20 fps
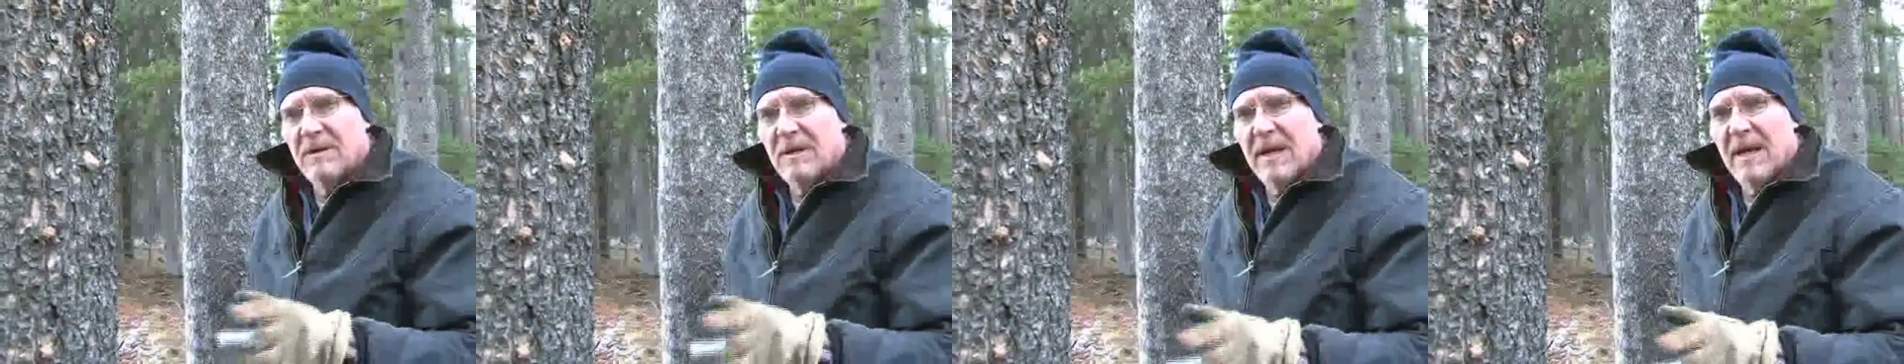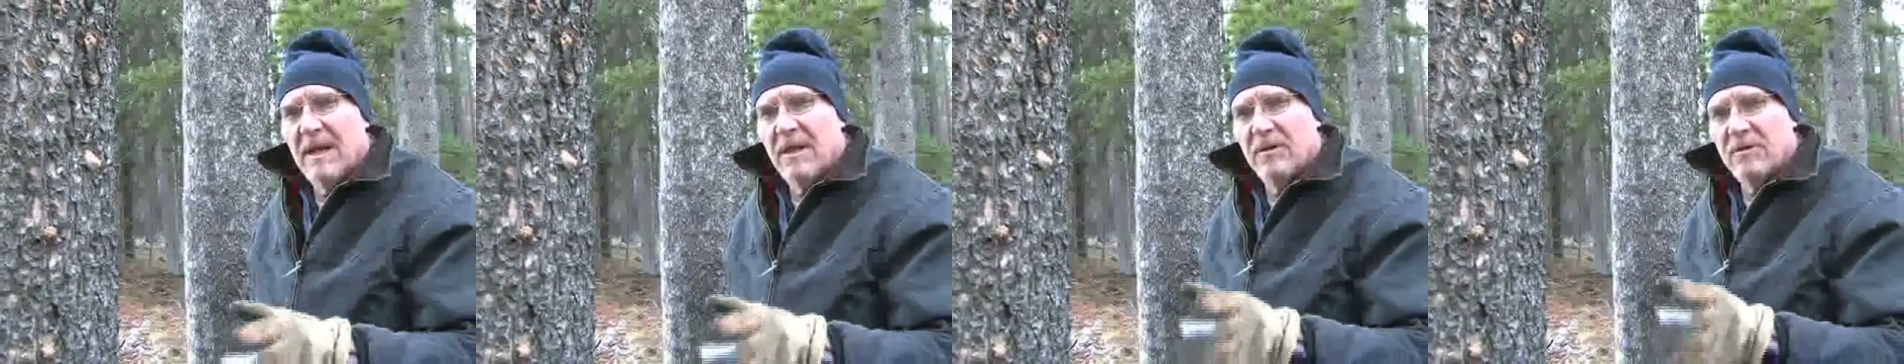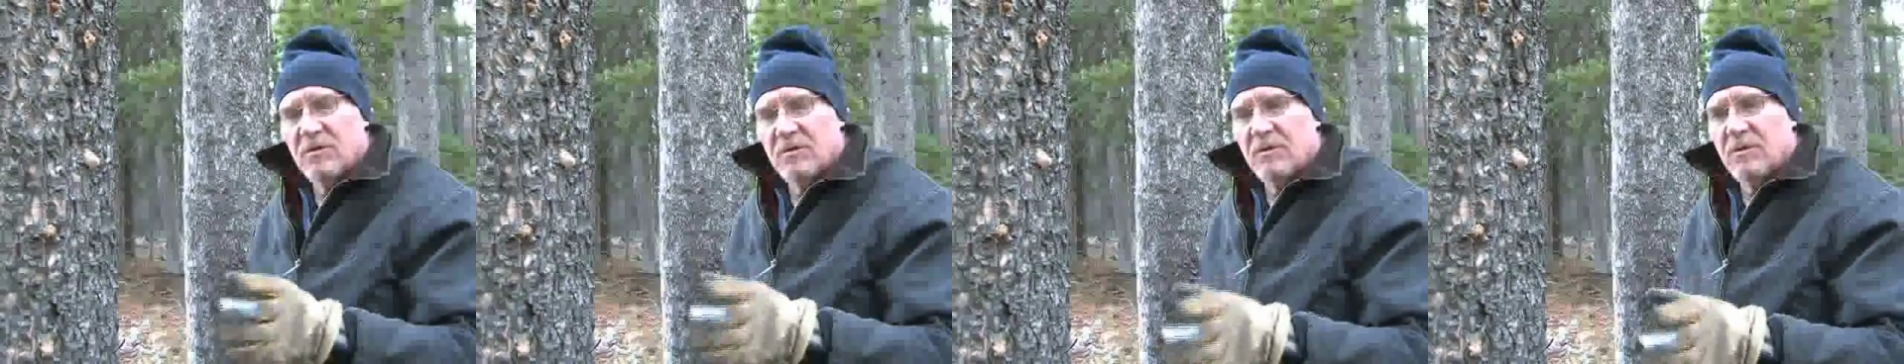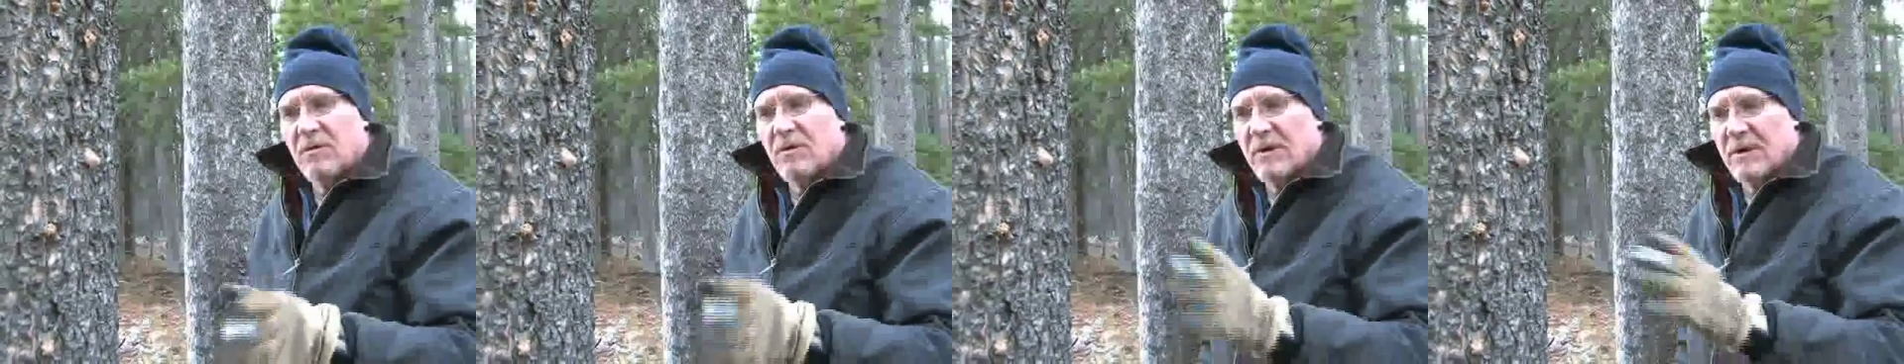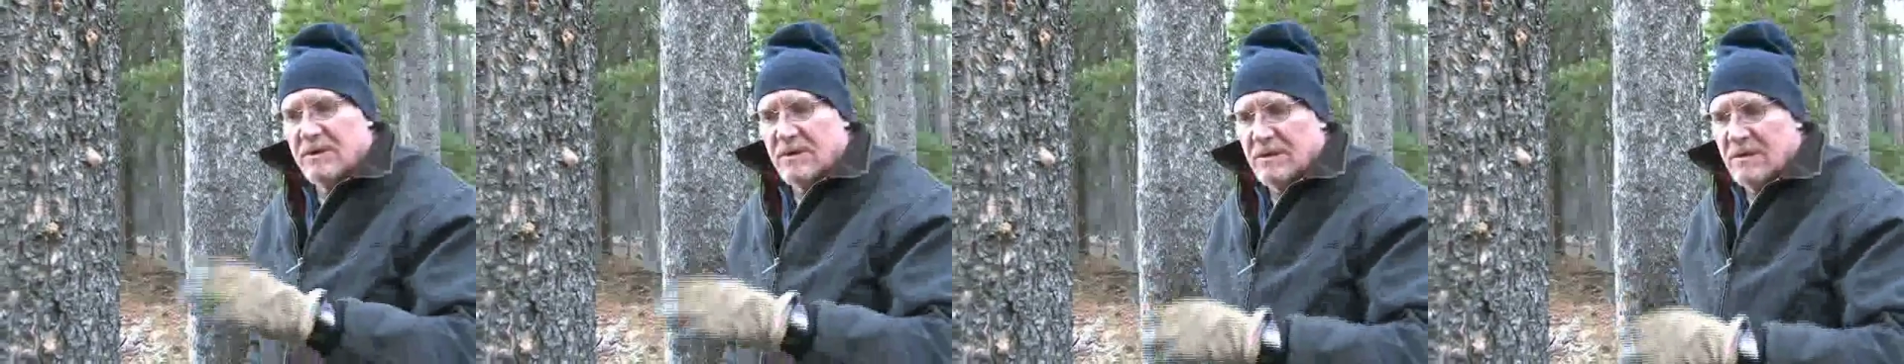a yellow to an
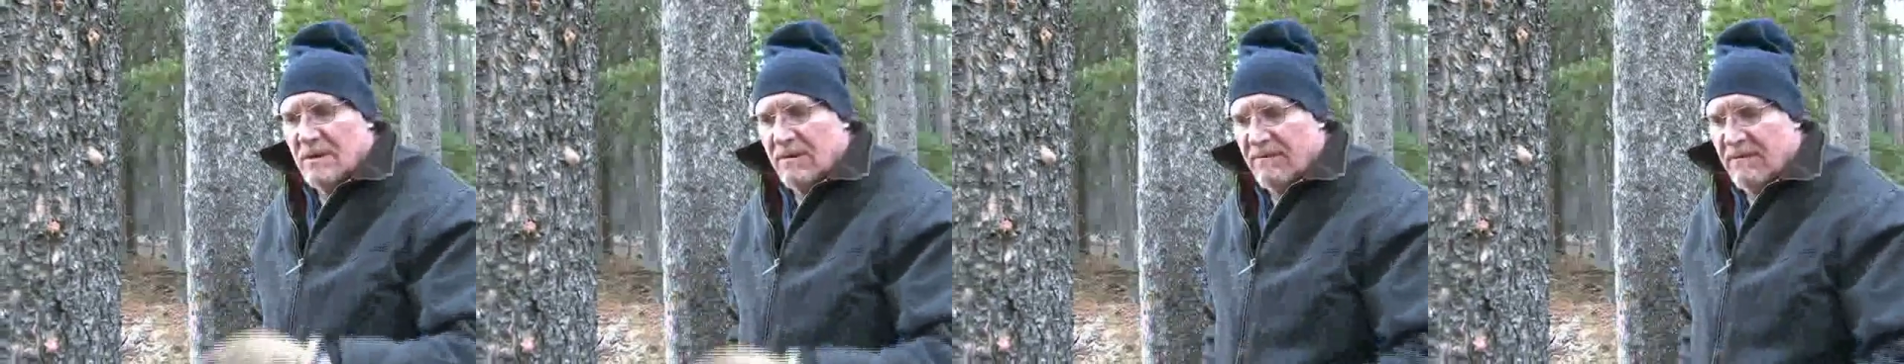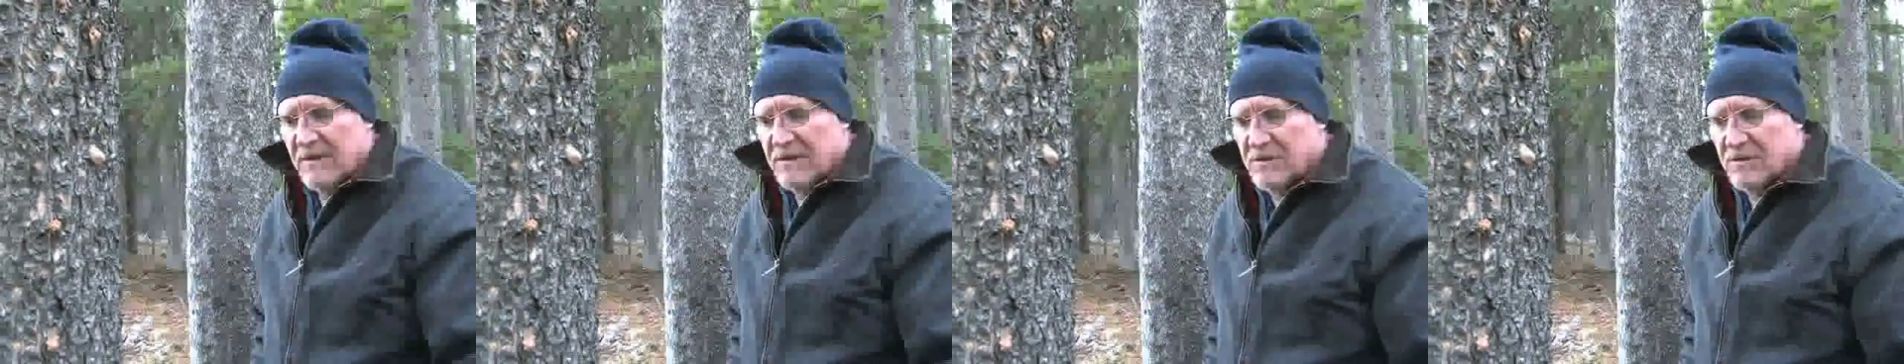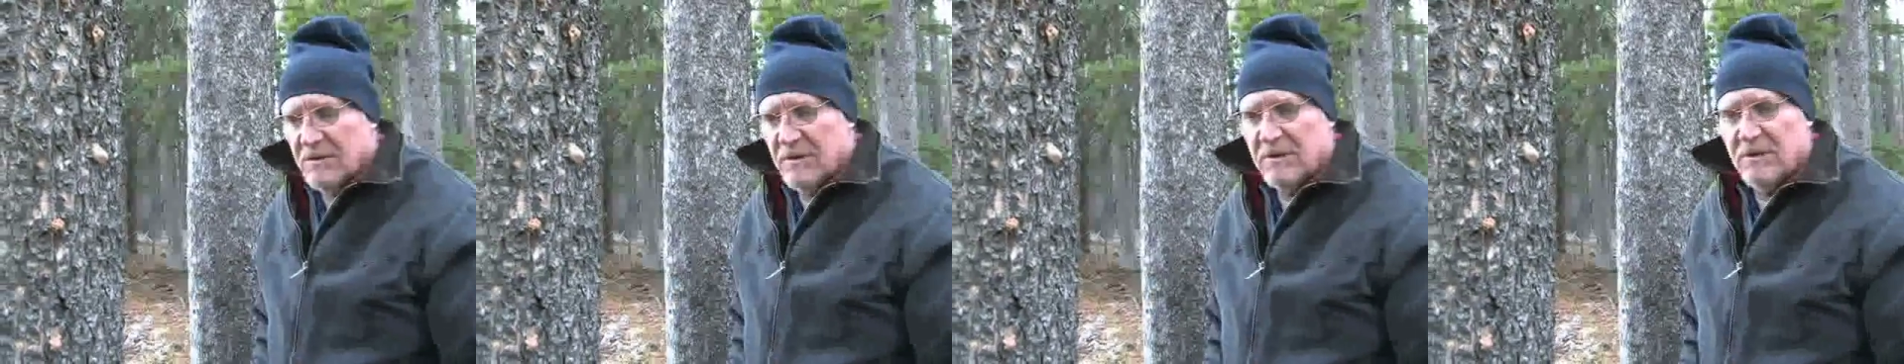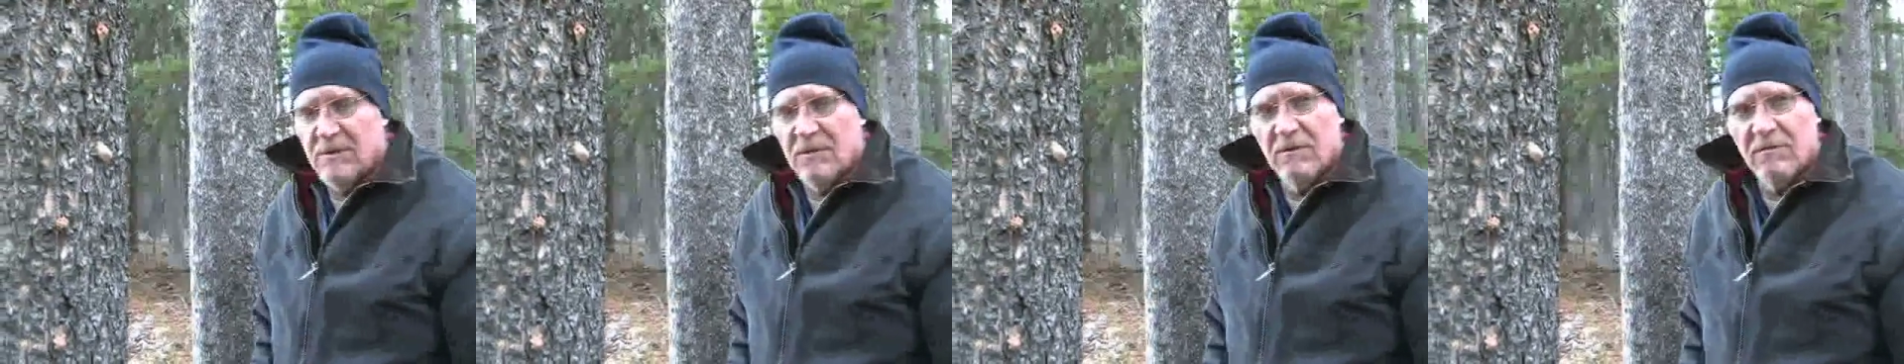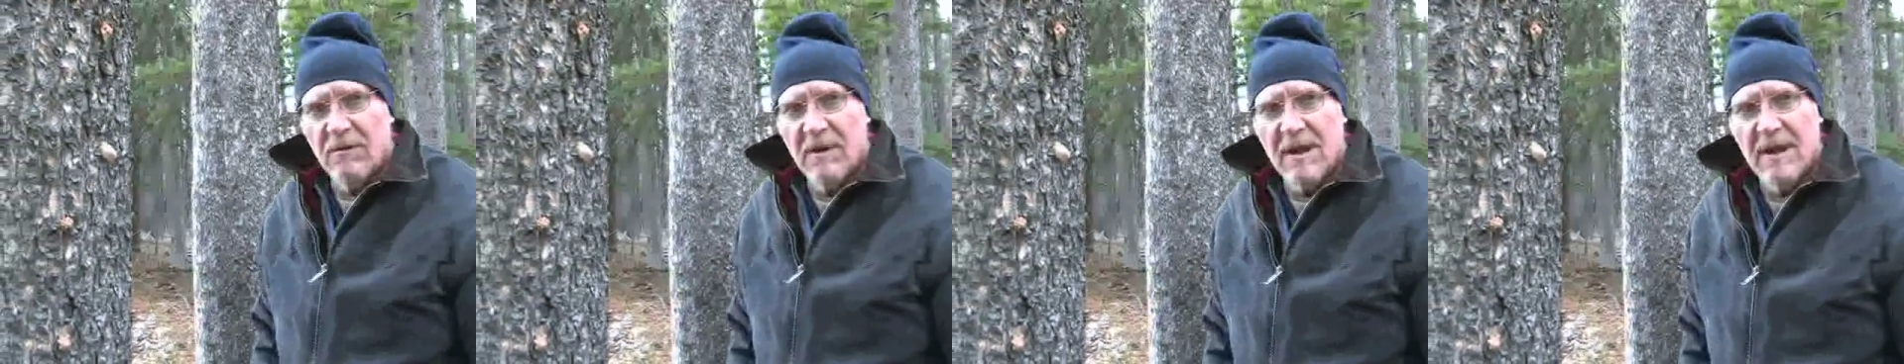orange and eventually
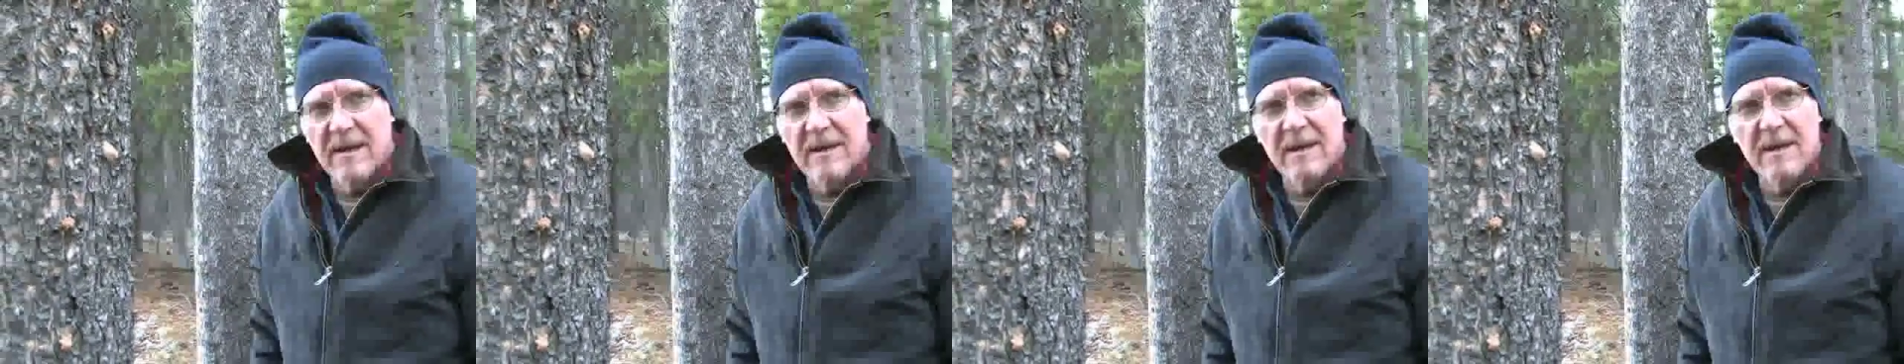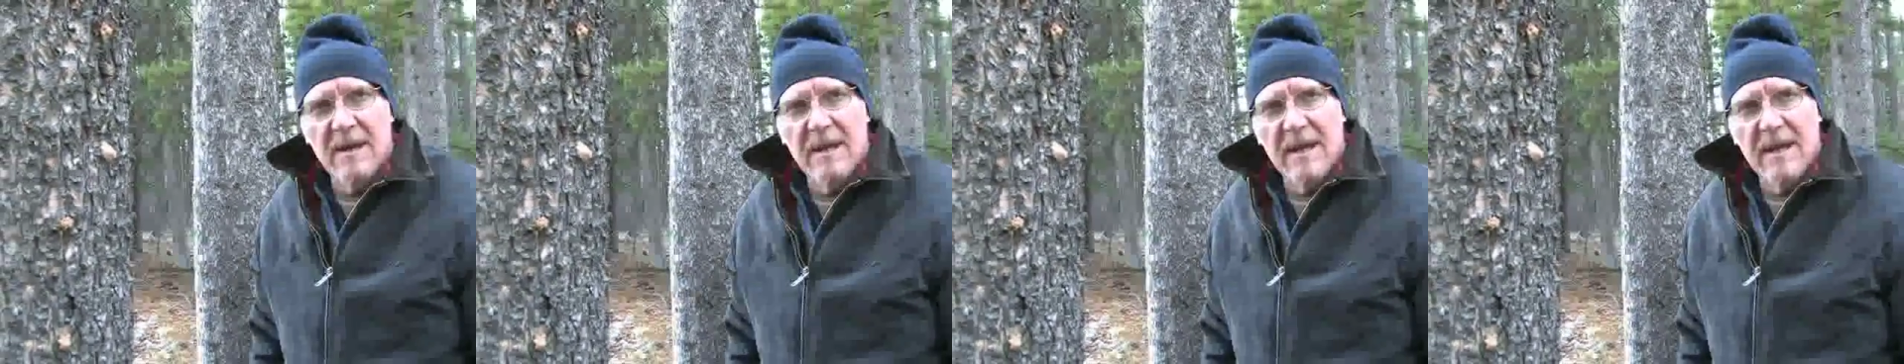to a red.